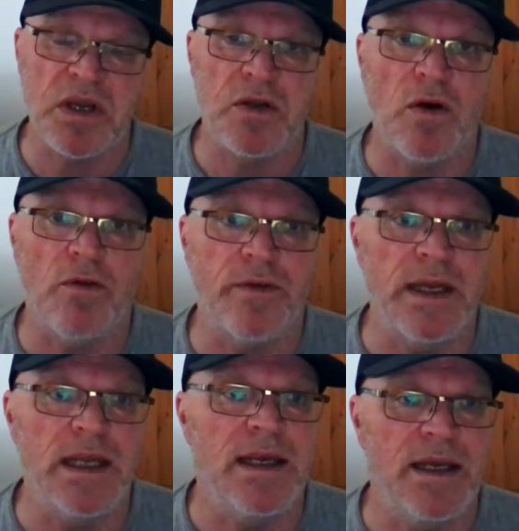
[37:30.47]

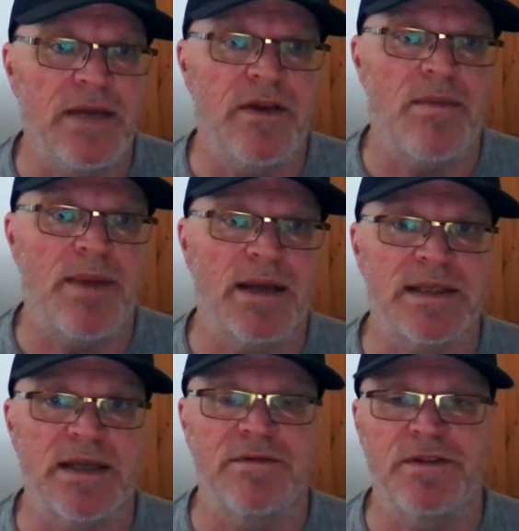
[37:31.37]
coffee. Leave it about
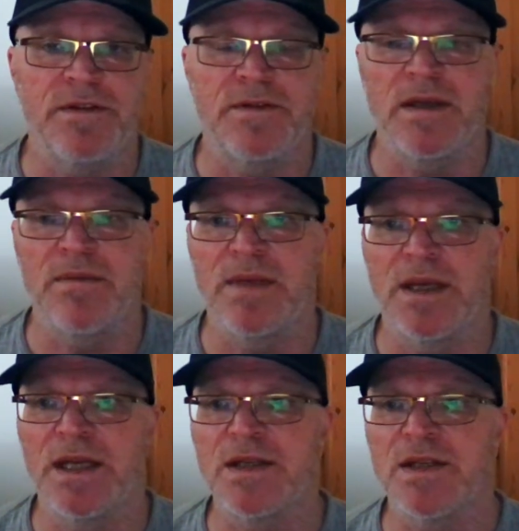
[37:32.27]
10-15
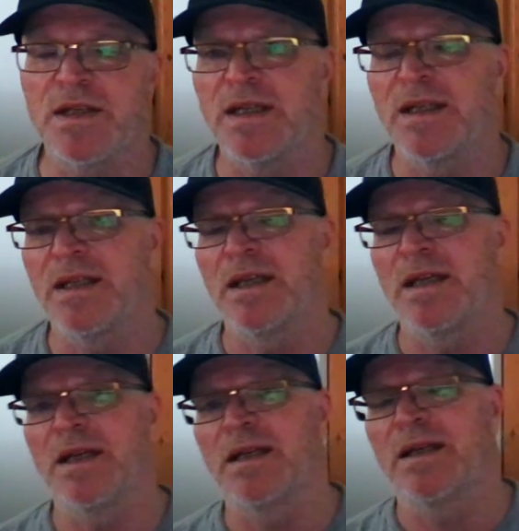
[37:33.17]
minutes.
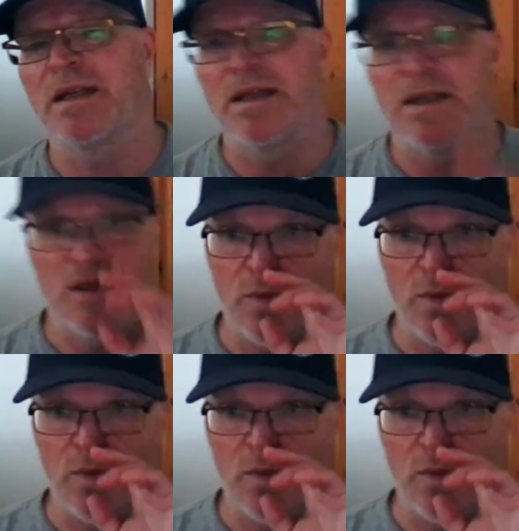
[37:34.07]
You